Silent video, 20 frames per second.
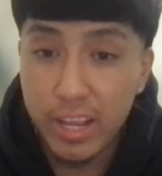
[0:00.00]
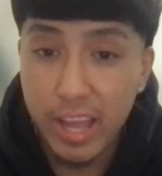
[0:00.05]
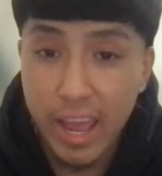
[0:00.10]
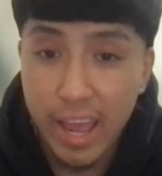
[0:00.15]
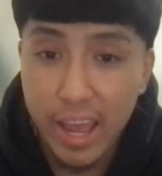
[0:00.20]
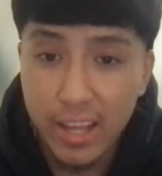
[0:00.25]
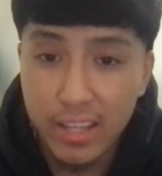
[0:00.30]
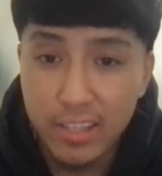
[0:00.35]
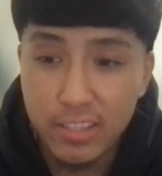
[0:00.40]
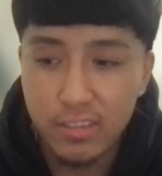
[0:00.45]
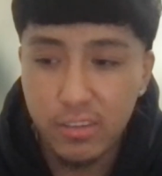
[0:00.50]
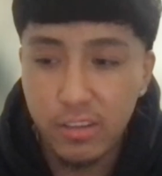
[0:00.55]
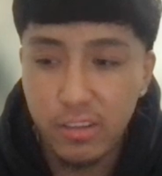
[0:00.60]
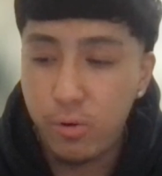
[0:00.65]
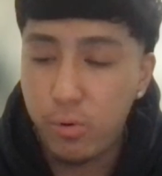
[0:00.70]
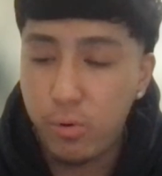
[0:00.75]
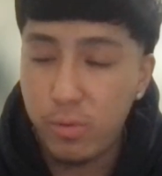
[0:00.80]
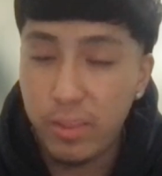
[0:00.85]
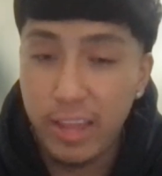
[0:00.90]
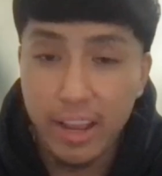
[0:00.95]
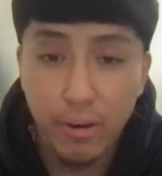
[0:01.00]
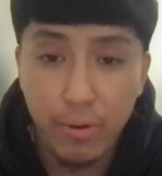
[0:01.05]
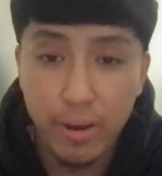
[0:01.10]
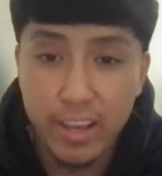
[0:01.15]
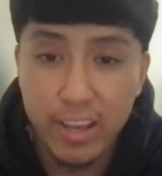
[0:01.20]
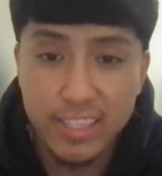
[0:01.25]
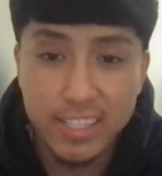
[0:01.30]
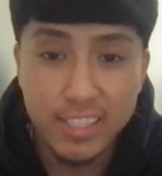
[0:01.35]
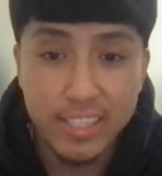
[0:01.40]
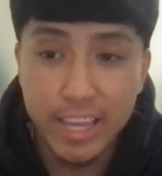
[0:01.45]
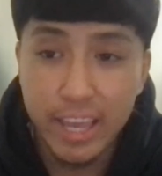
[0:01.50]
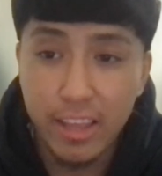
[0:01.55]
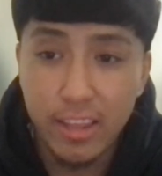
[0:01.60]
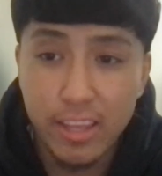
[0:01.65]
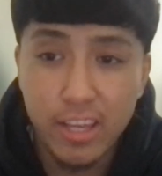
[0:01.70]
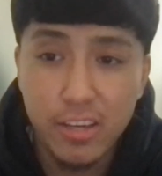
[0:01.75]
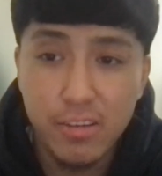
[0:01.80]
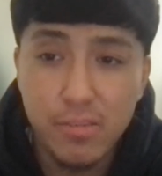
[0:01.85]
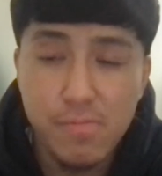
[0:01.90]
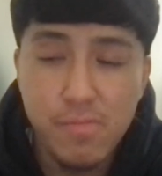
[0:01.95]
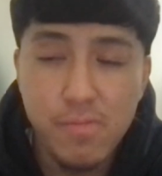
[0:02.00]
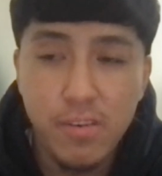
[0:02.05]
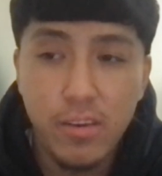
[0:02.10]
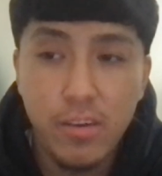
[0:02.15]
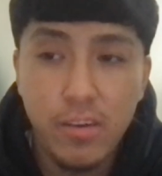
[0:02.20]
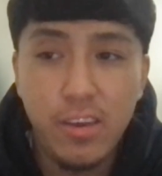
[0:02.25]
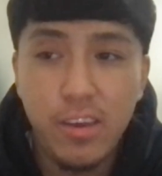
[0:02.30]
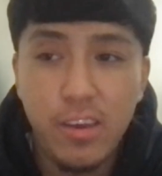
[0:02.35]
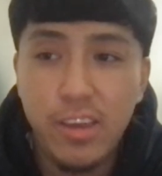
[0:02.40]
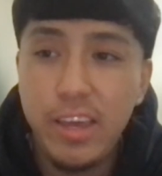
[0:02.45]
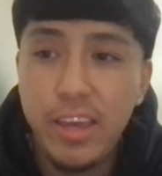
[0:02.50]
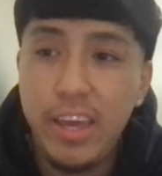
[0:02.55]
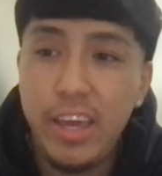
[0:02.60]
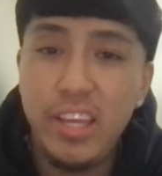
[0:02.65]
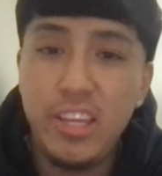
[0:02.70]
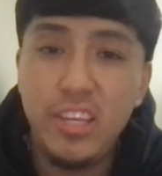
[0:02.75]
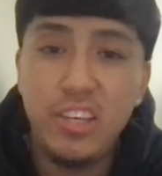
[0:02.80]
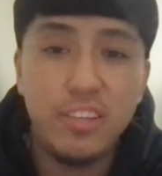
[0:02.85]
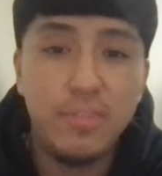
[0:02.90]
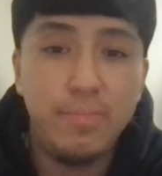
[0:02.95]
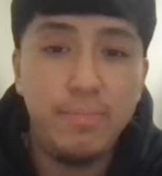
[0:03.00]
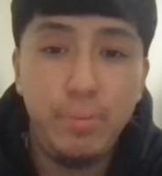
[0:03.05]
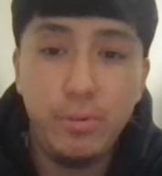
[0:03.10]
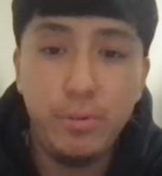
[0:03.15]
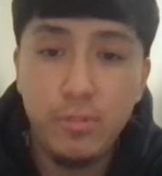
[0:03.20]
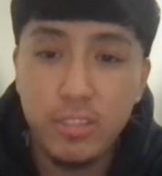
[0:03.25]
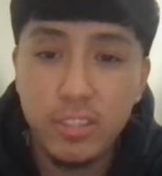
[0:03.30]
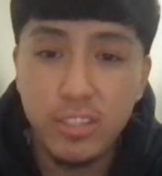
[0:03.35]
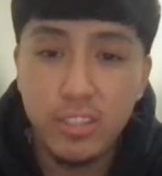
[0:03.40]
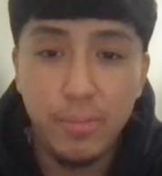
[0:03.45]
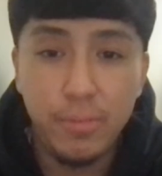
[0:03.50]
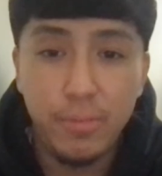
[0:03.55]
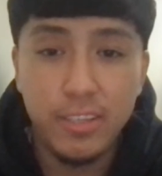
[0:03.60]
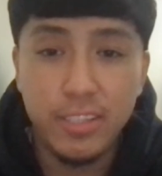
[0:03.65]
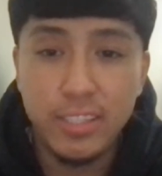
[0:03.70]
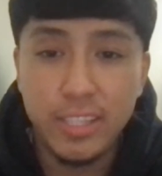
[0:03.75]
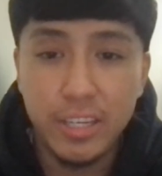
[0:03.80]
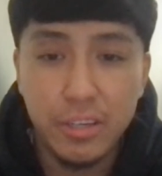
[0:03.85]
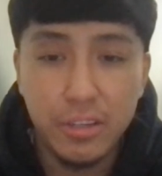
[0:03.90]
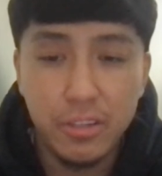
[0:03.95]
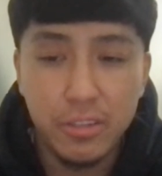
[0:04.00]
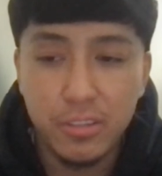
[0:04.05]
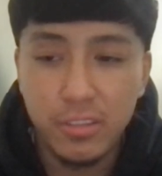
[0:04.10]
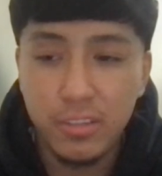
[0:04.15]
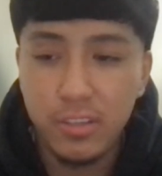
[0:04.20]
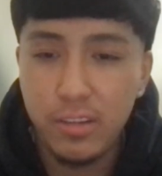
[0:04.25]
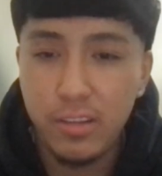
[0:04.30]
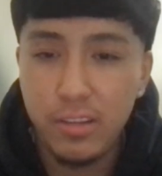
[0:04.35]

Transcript: ads like crazy, scaling them, it just boosts up the sales.